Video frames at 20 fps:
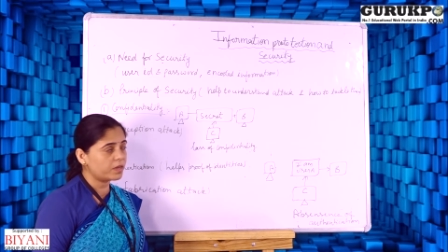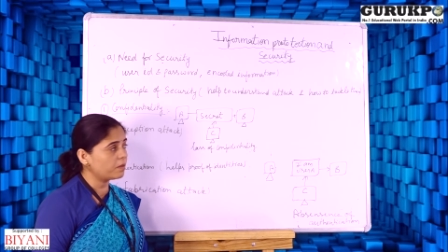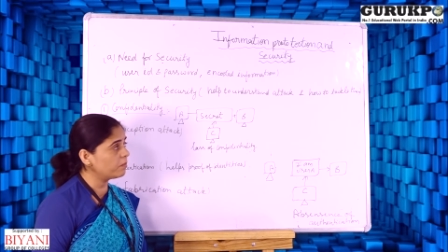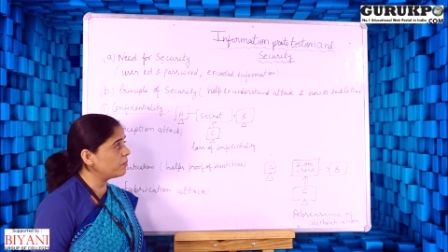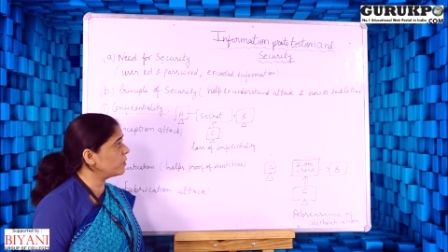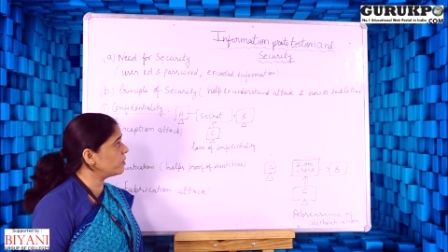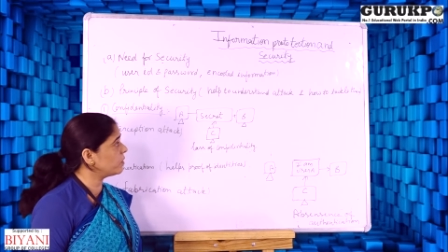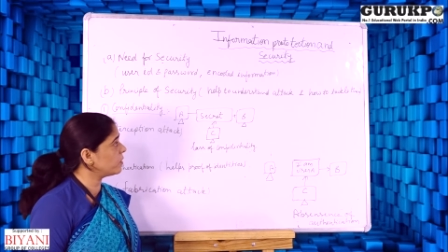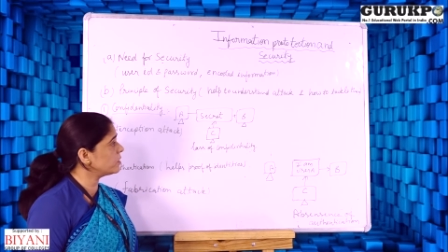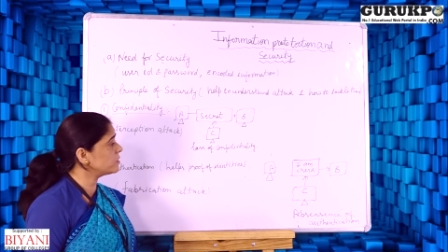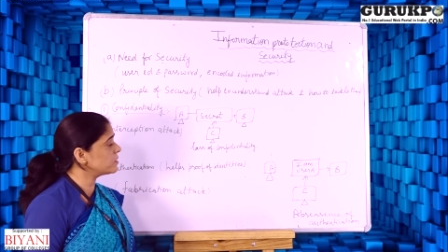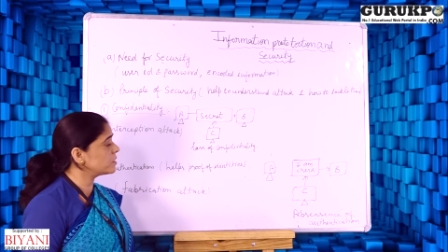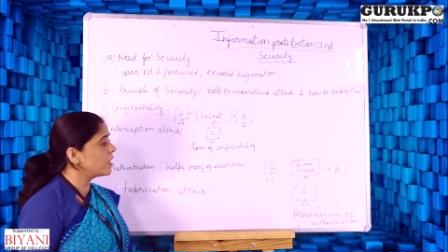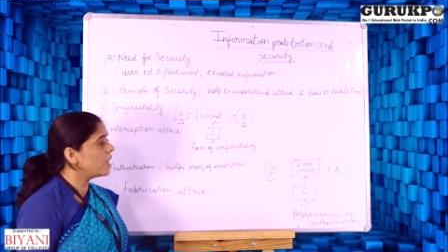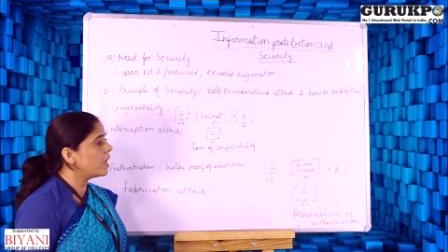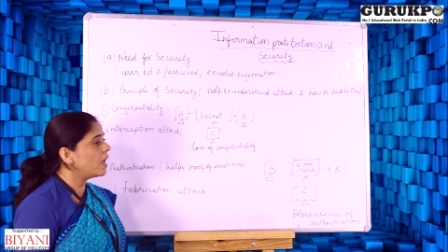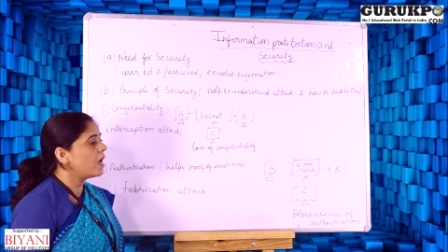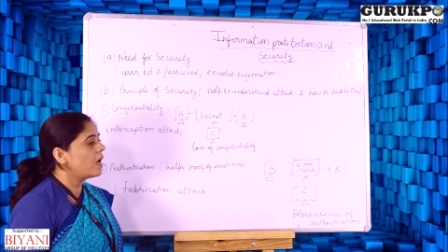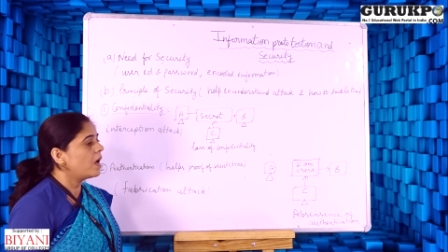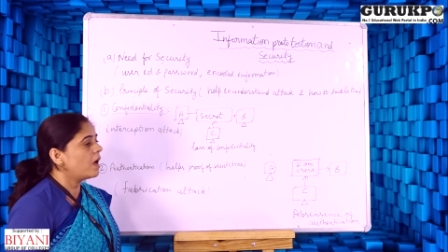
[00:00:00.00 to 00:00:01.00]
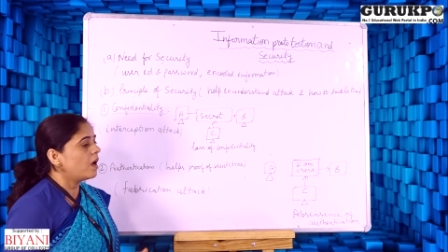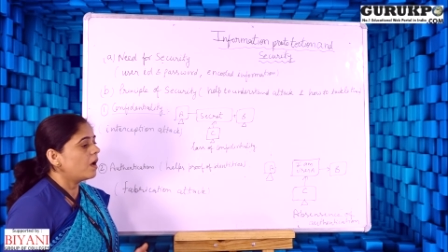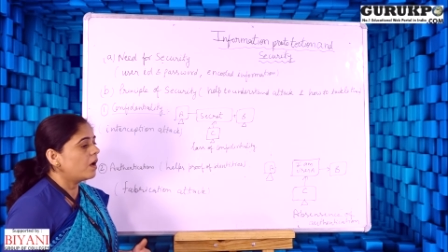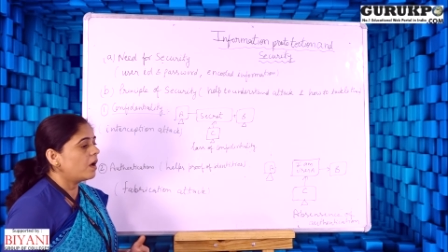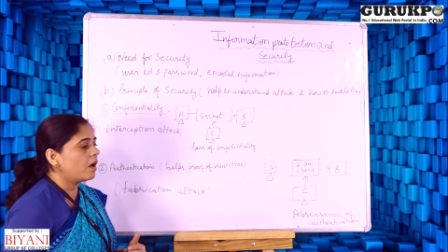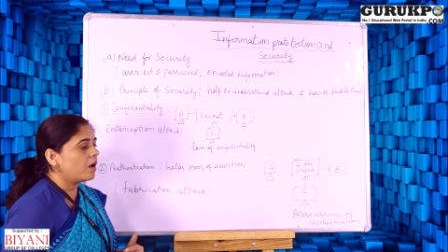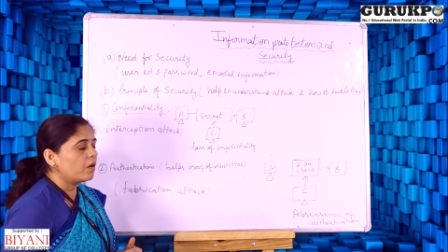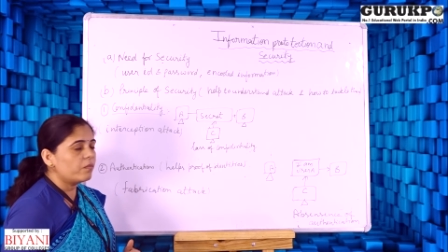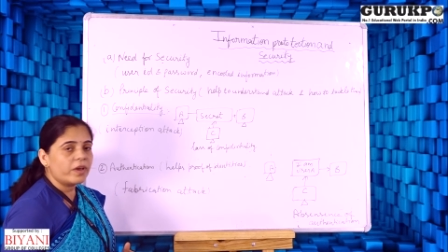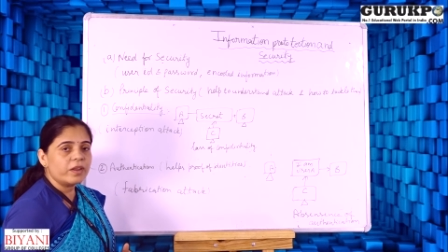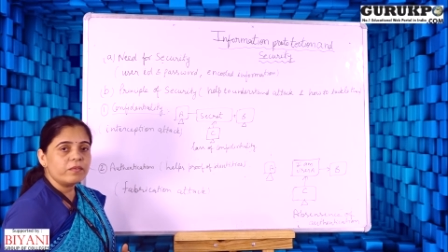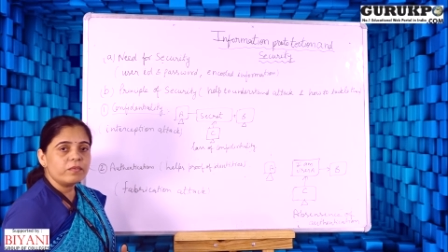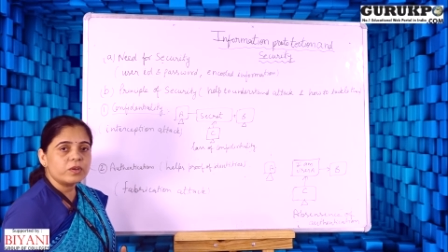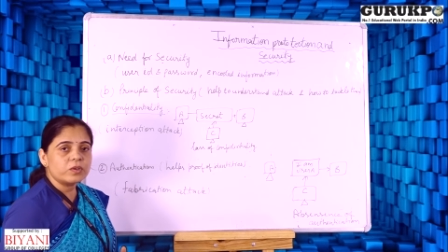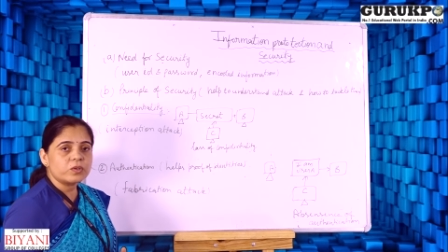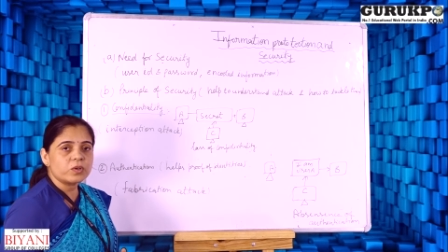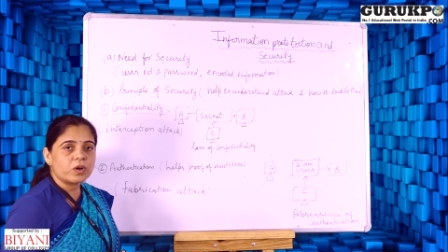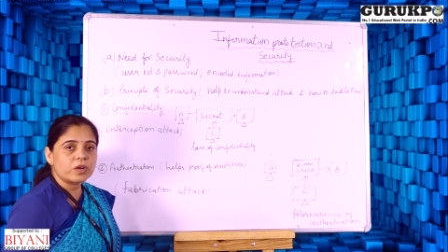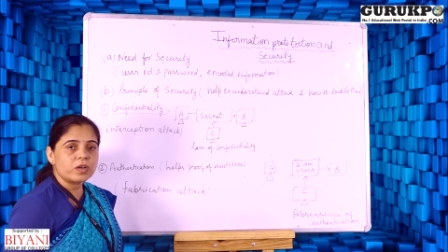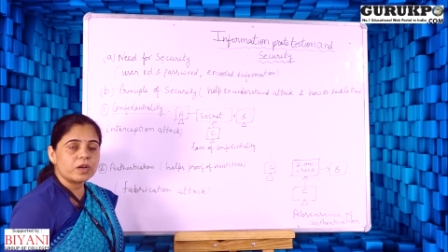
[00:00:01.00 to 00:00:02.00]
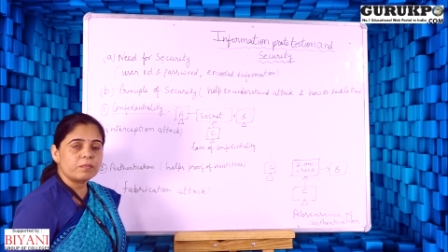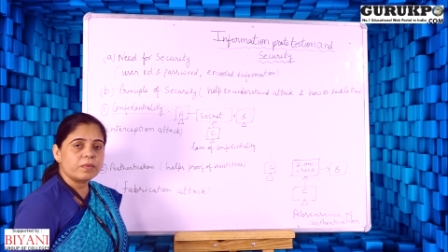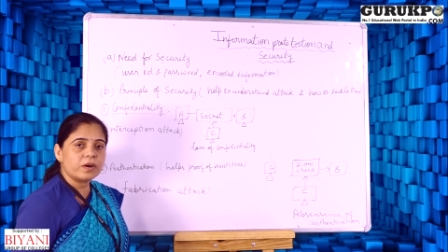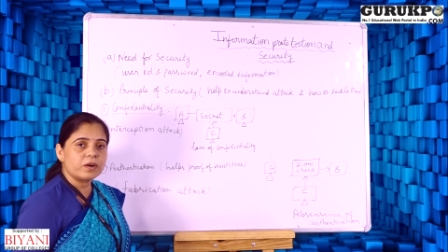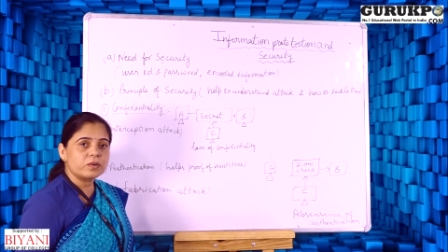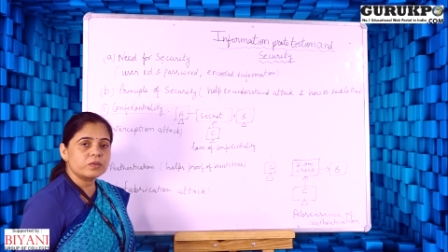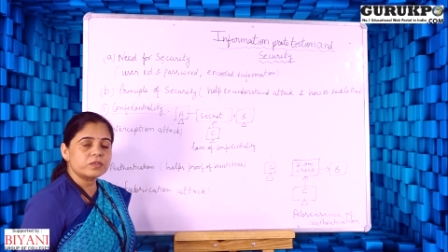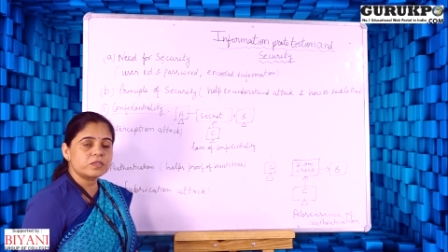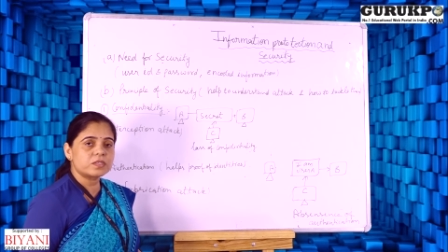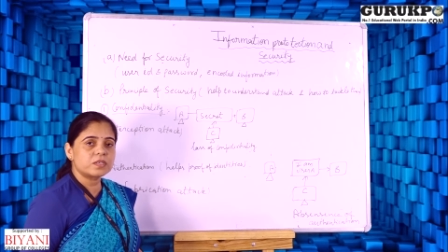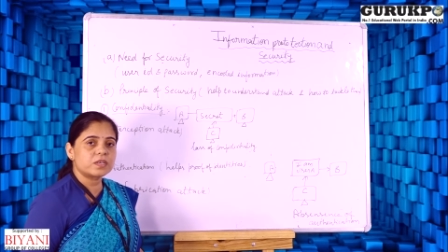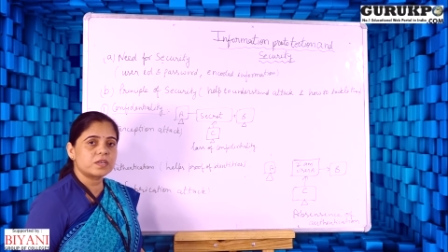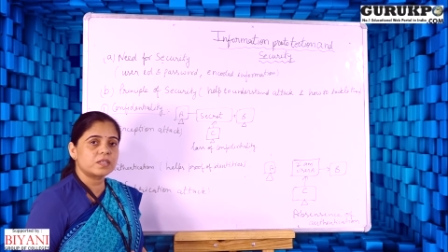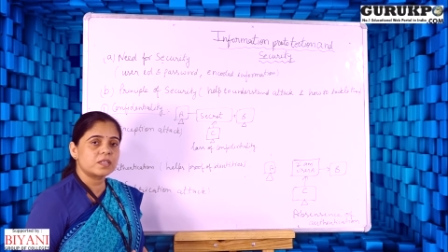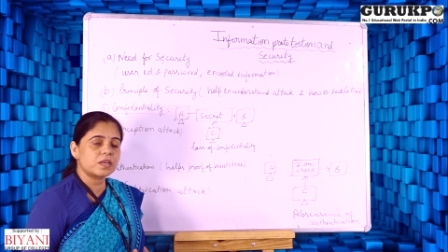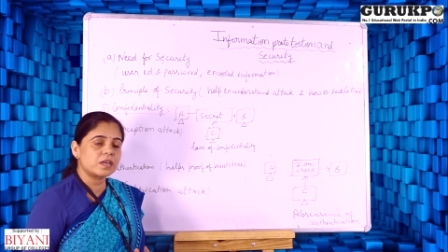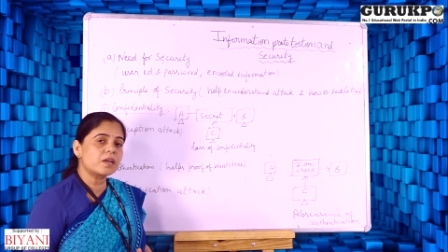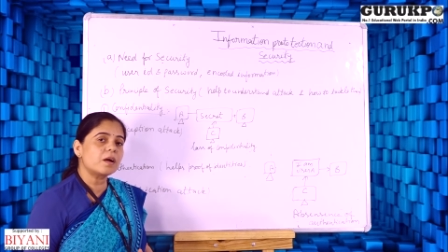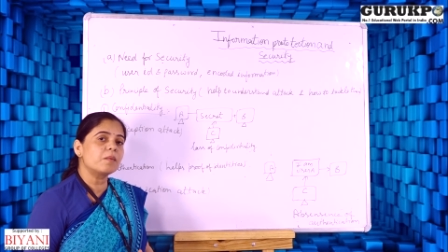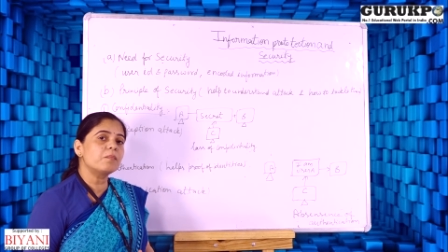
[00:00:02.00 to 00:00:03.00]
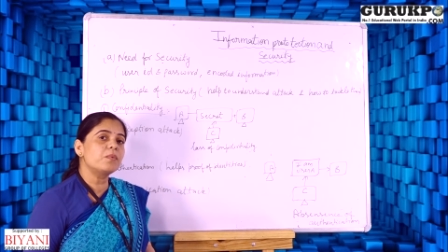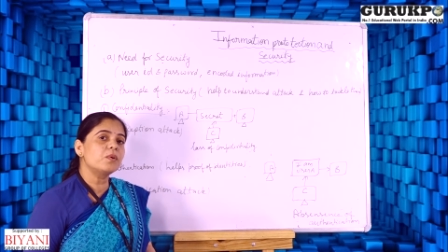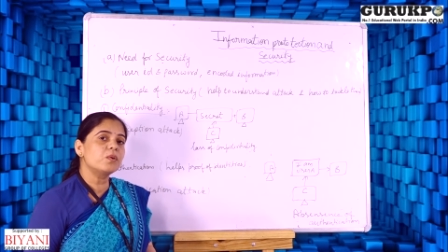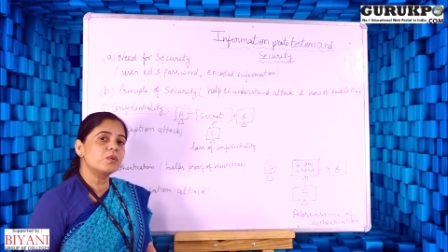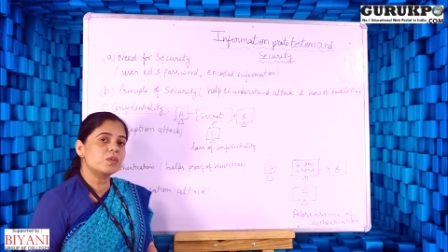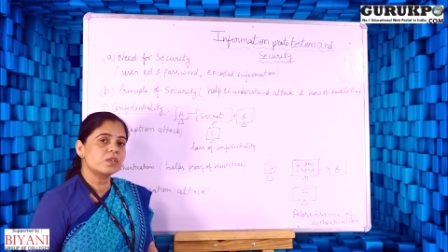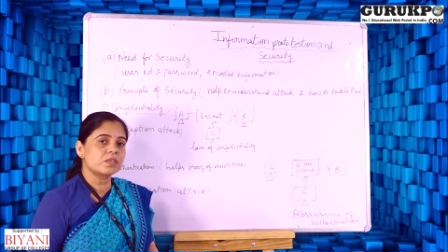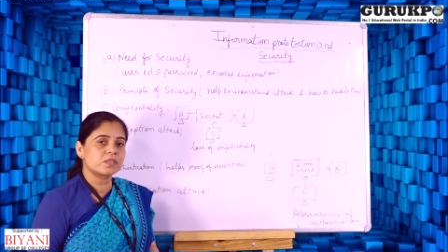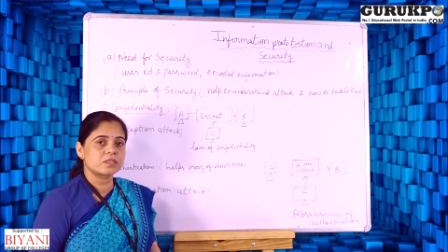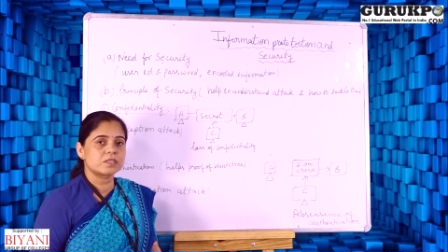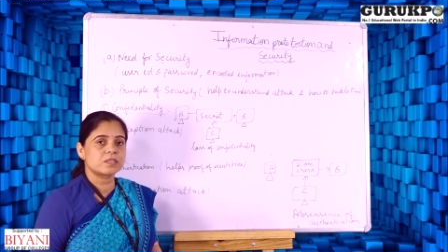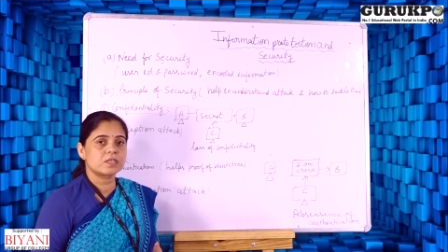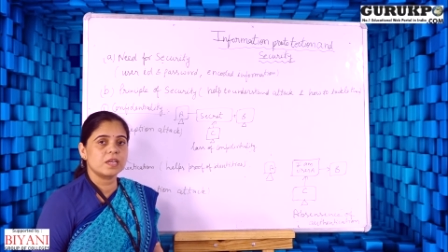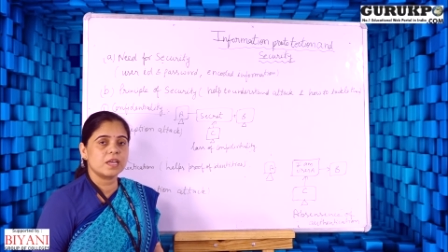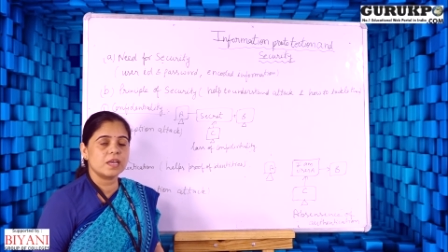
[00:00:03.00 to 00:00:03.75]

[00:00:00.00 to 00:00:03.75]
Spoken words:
Because when we talk about the computers,